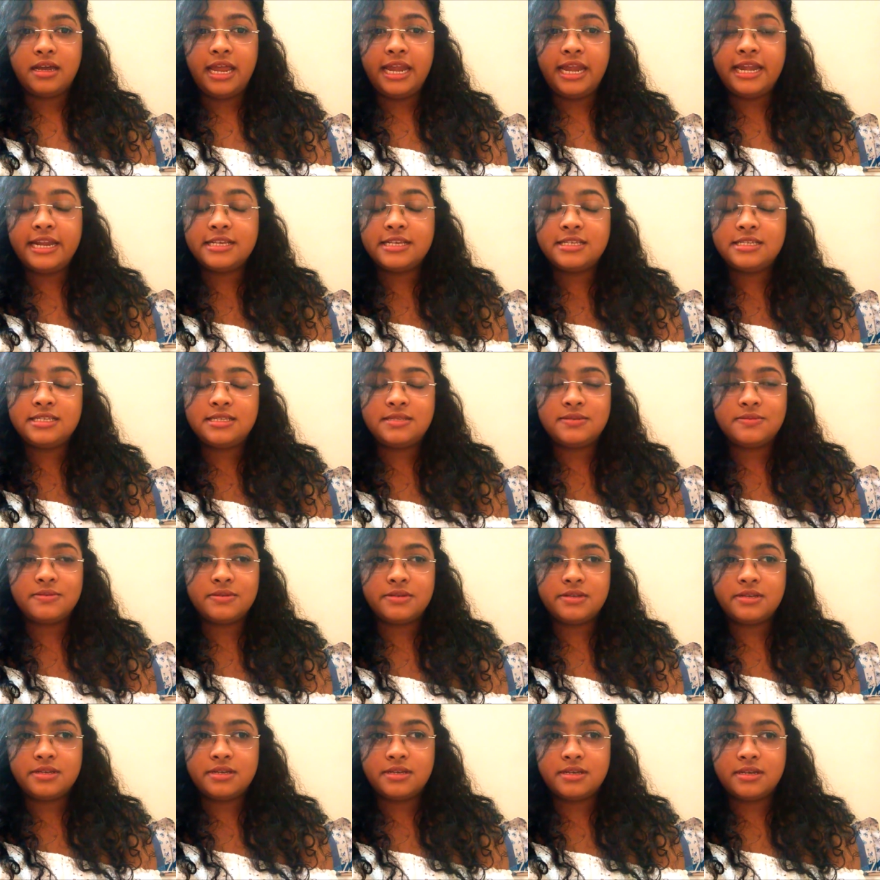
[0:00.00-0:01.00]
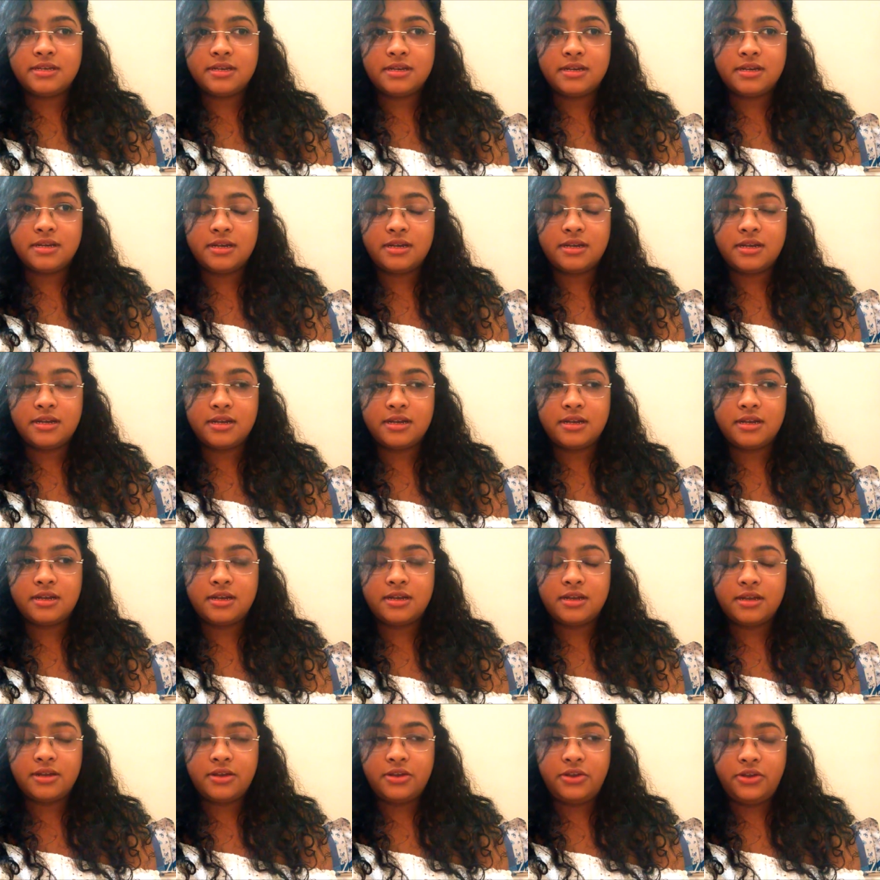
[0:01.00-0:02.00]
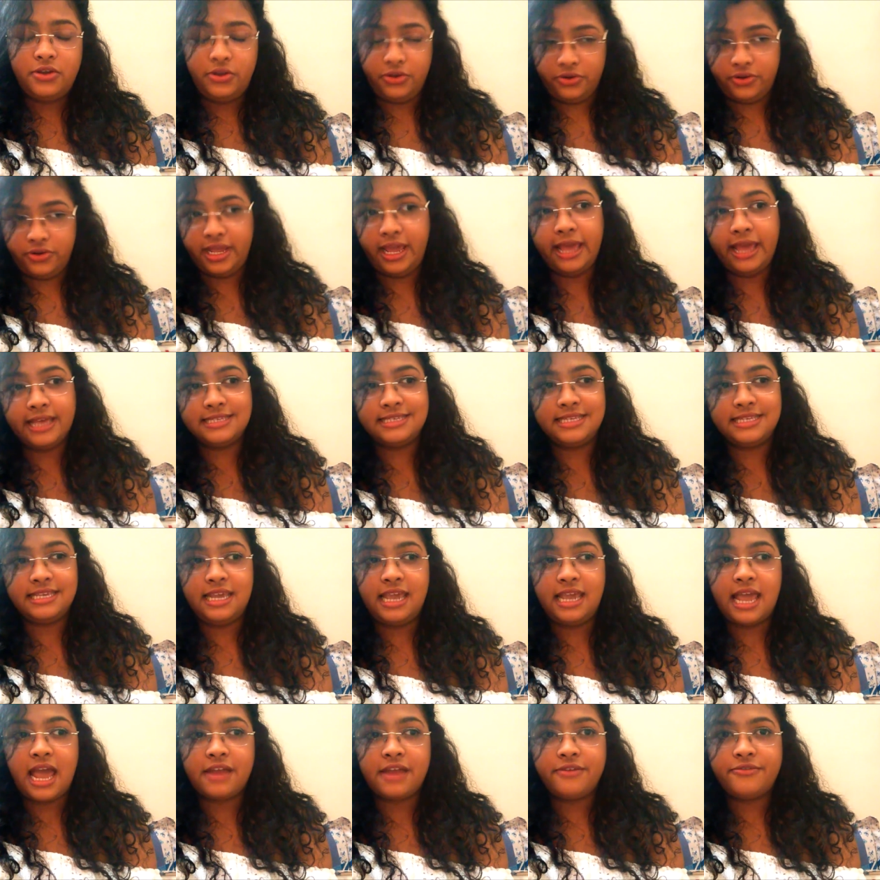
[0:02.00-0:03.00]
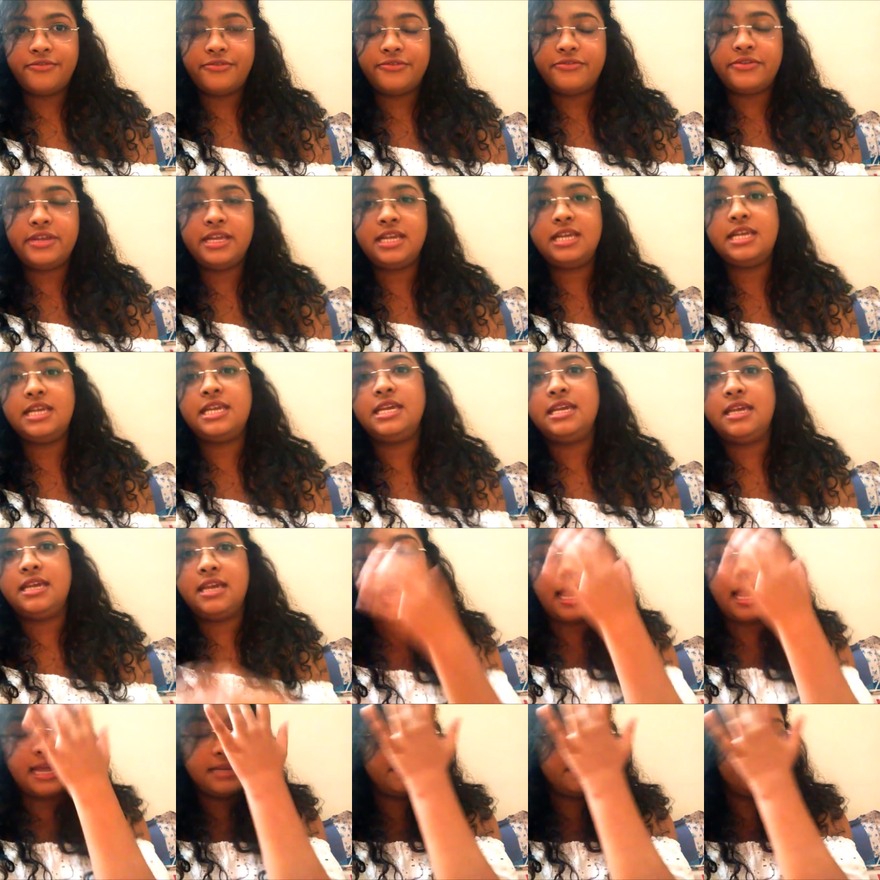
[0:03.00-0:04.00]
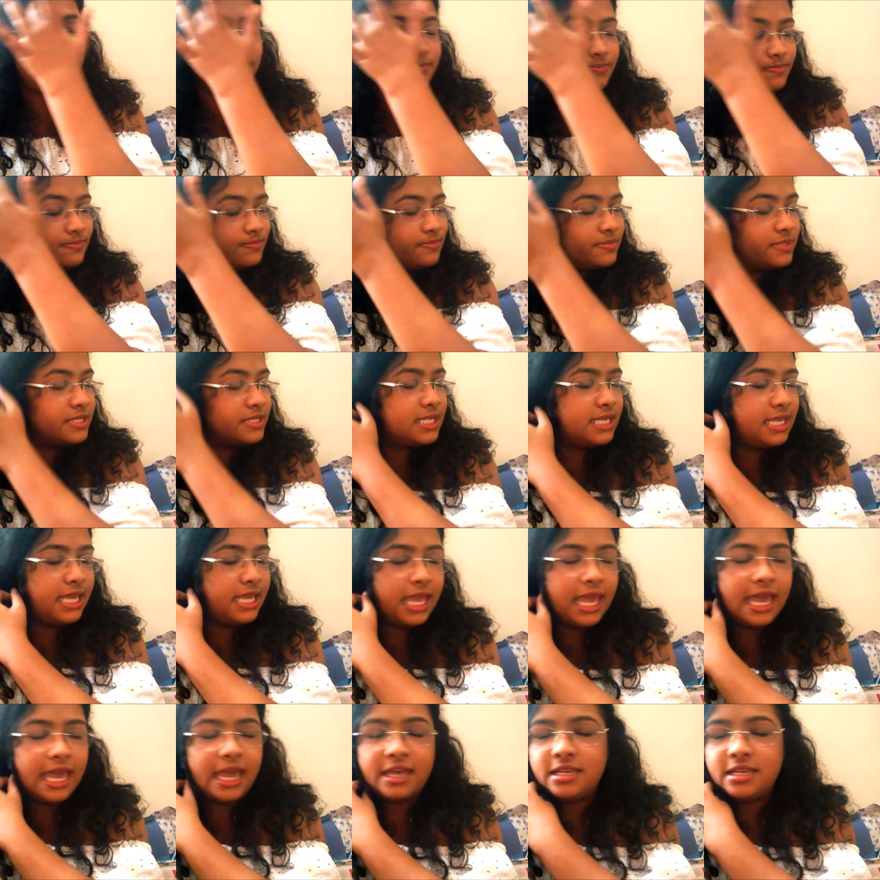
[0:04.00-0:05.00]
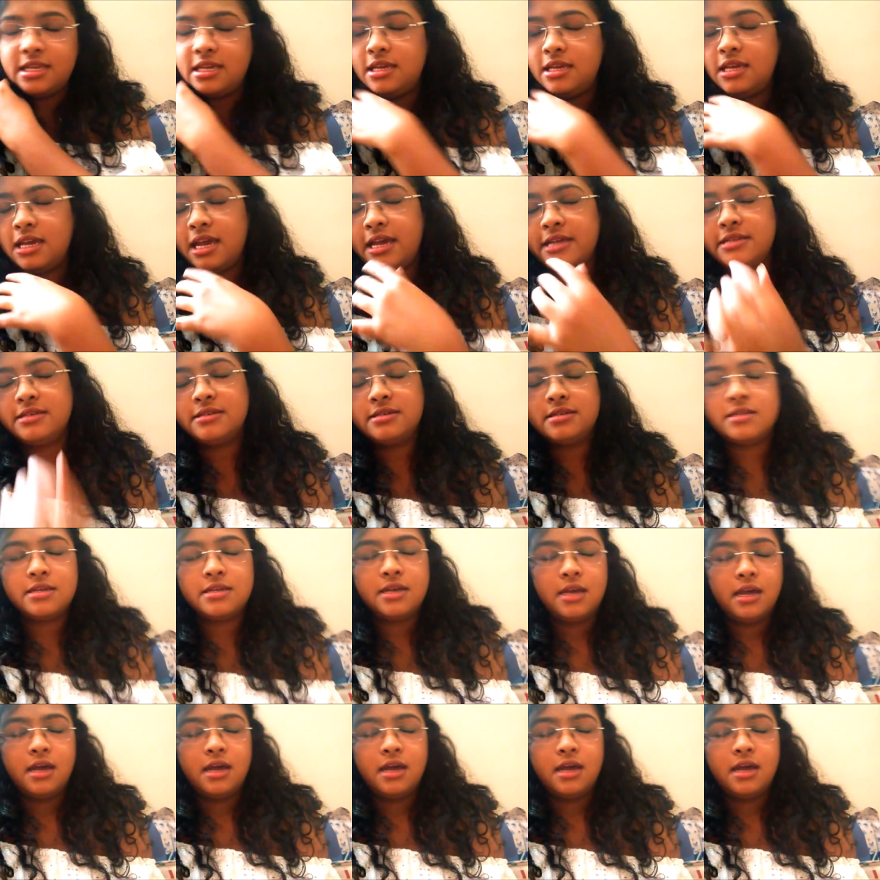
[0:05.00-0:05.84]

it is crazy and freaky and scary, and